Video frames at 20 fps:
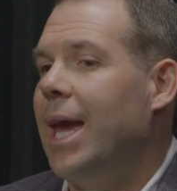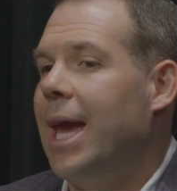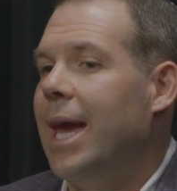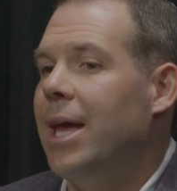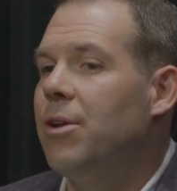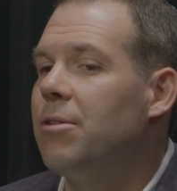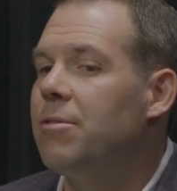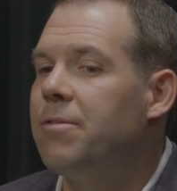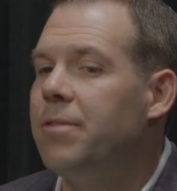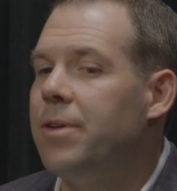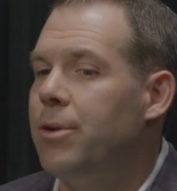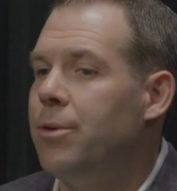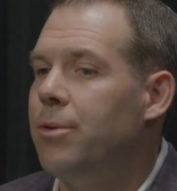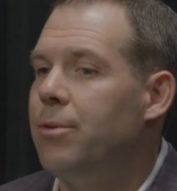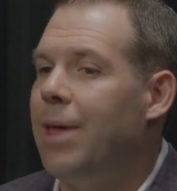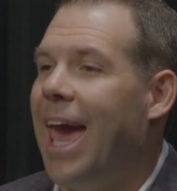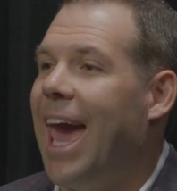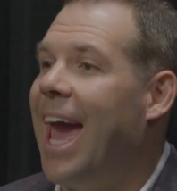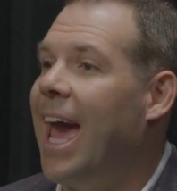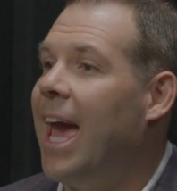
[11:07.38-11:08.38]

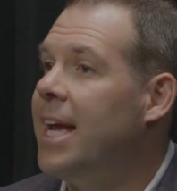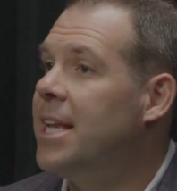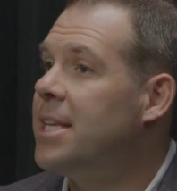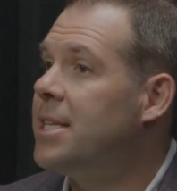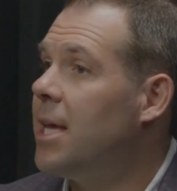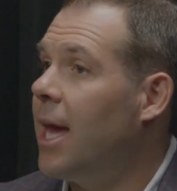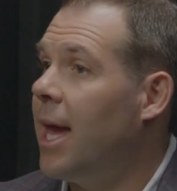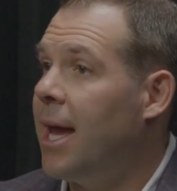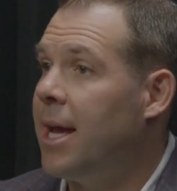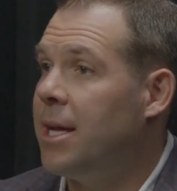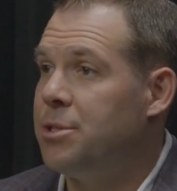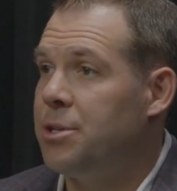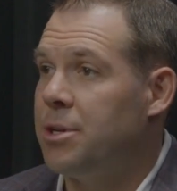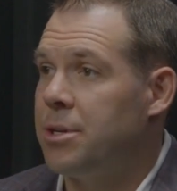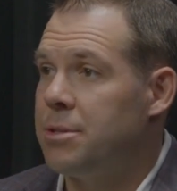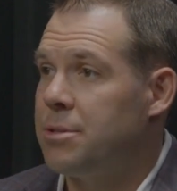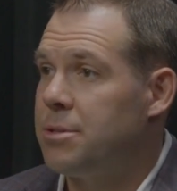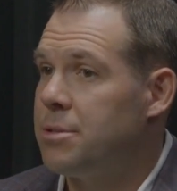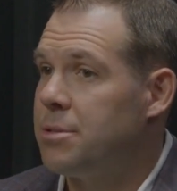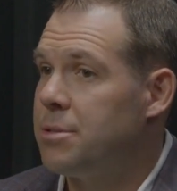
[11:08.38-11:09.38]
interviewed 8
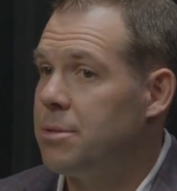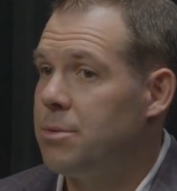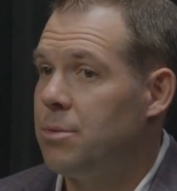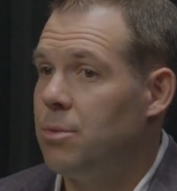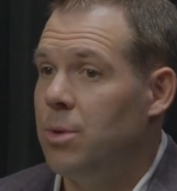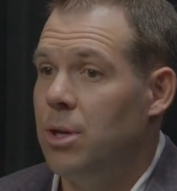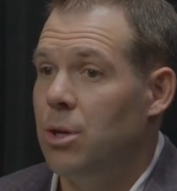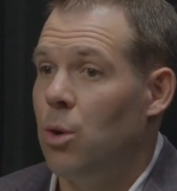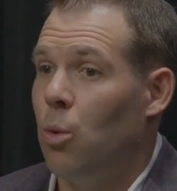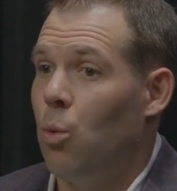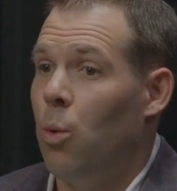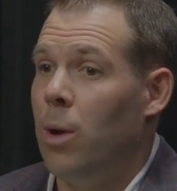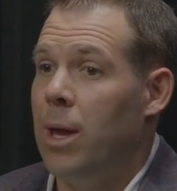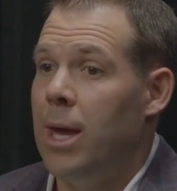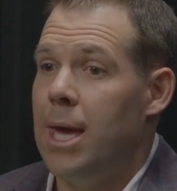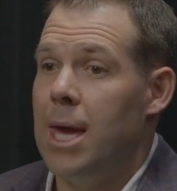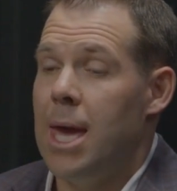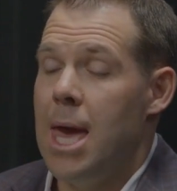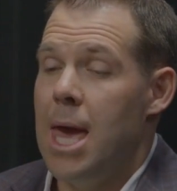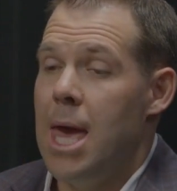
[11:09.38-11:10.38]
agents.
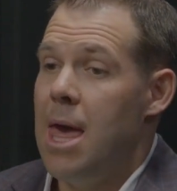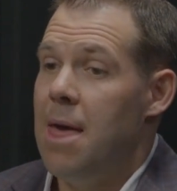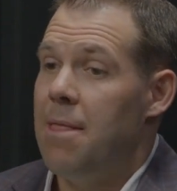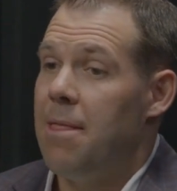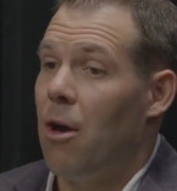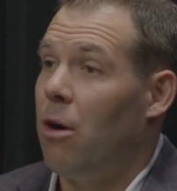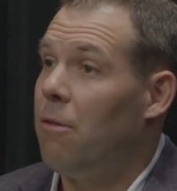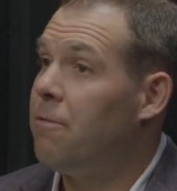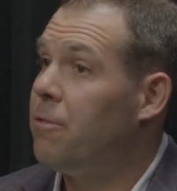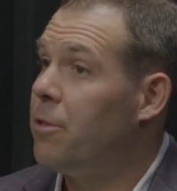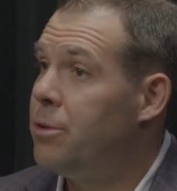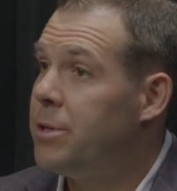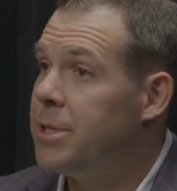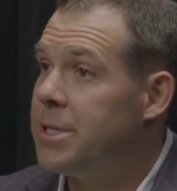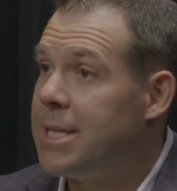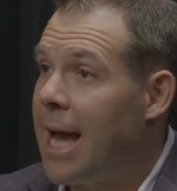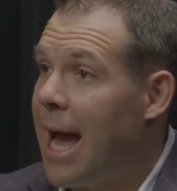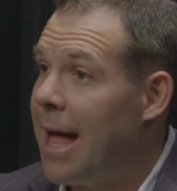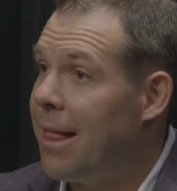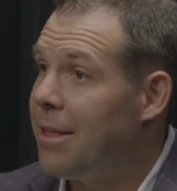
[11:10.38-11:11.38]
They all flew to
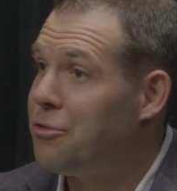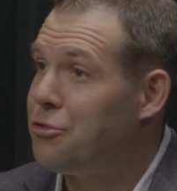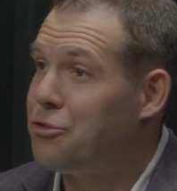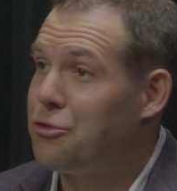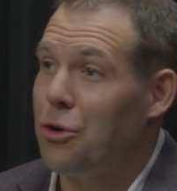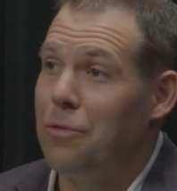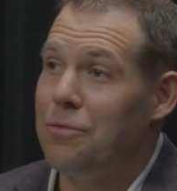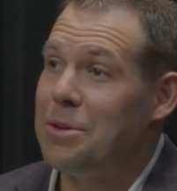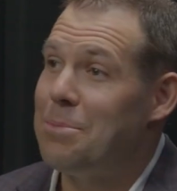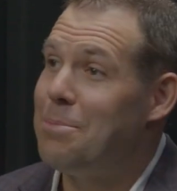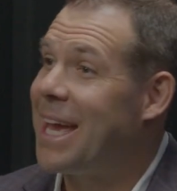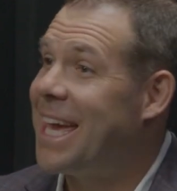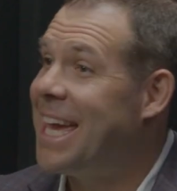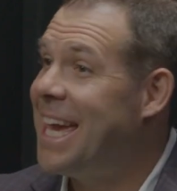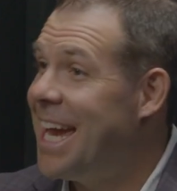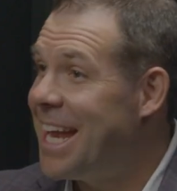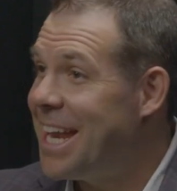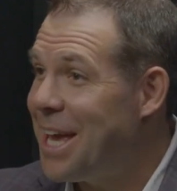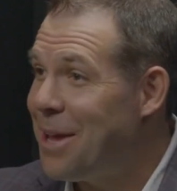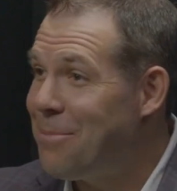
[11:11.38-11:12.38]
Dallas, drove to
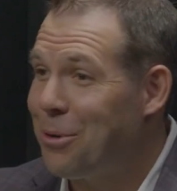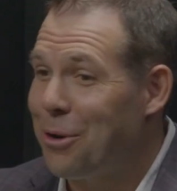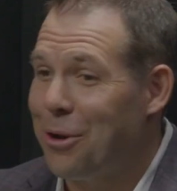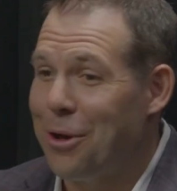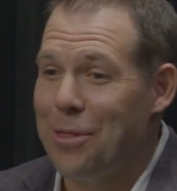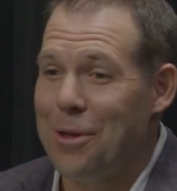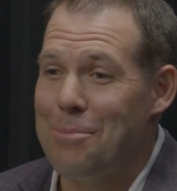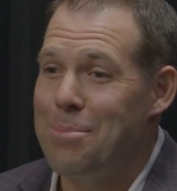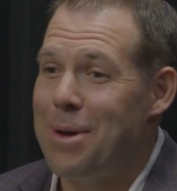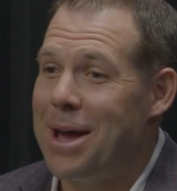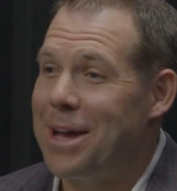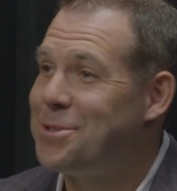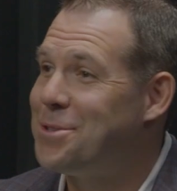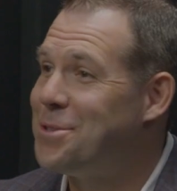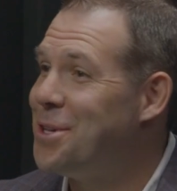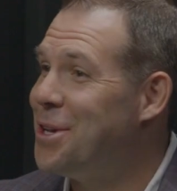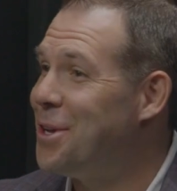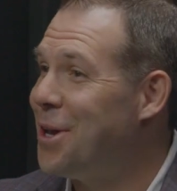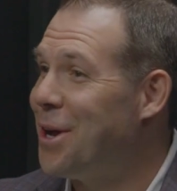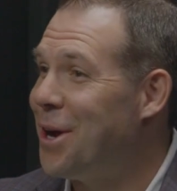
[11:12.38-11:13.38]
McKinney, put on their
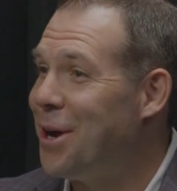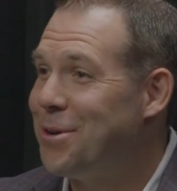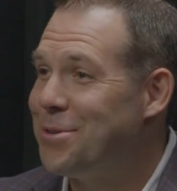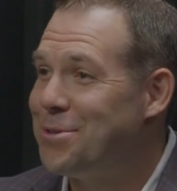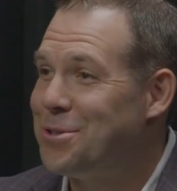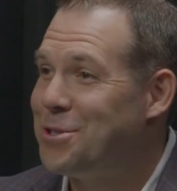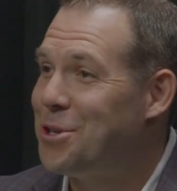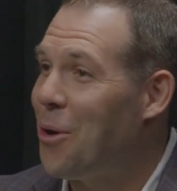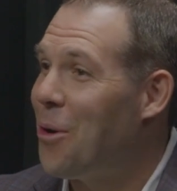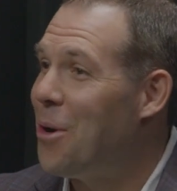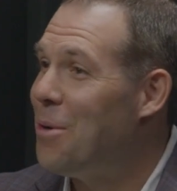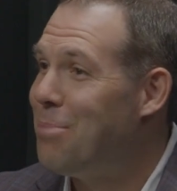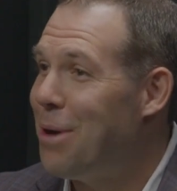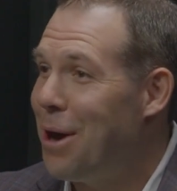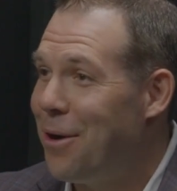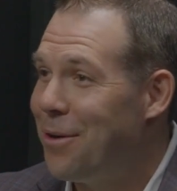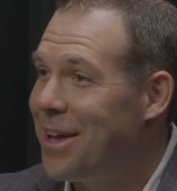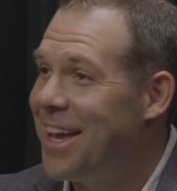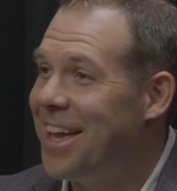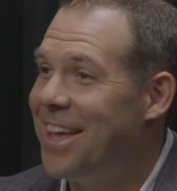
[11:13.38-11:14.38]
best, show and
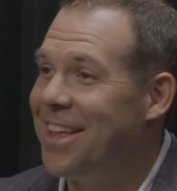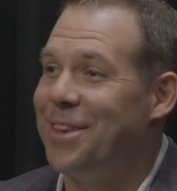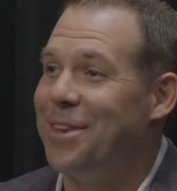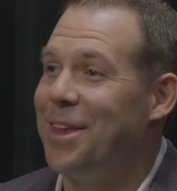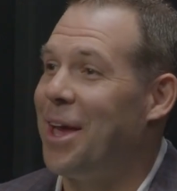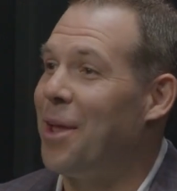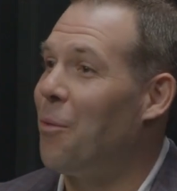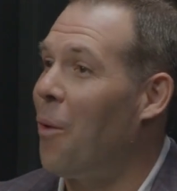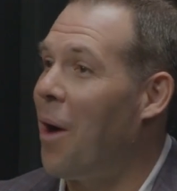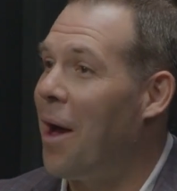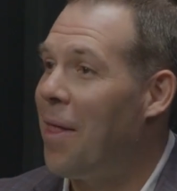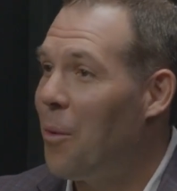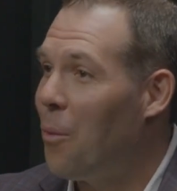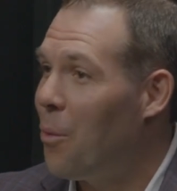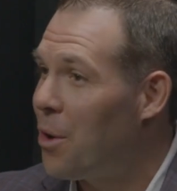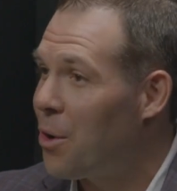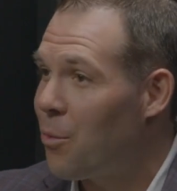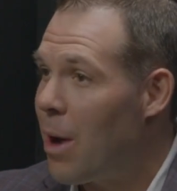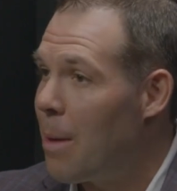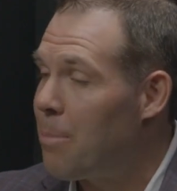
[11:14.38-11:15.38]
pony and why they
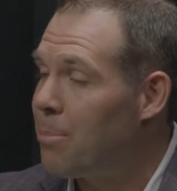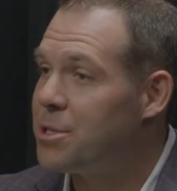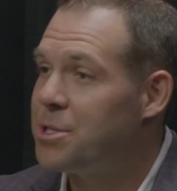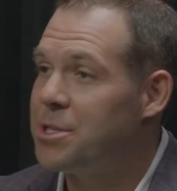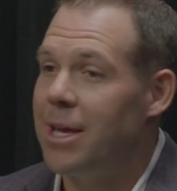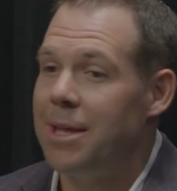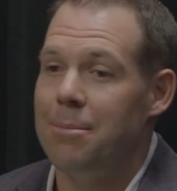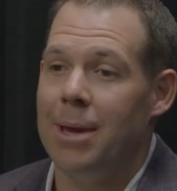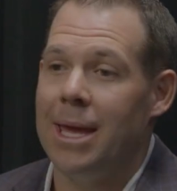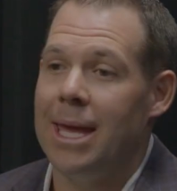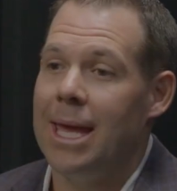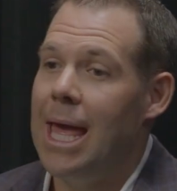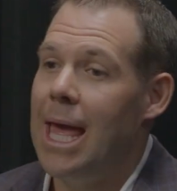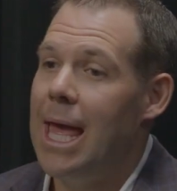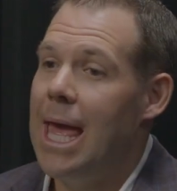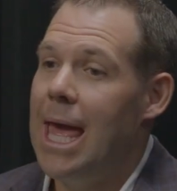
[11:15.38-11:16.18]
want to represent me.